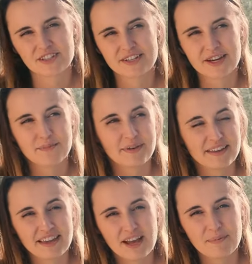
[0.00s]
to
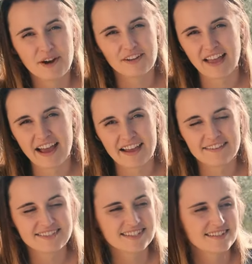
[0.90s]
picking up our
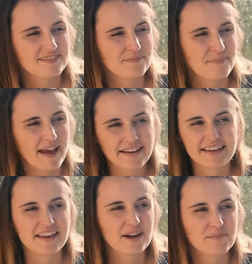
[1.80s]
lives,
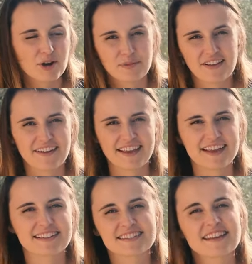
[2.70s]
packing up our
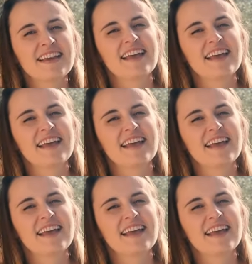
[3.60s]
belongings,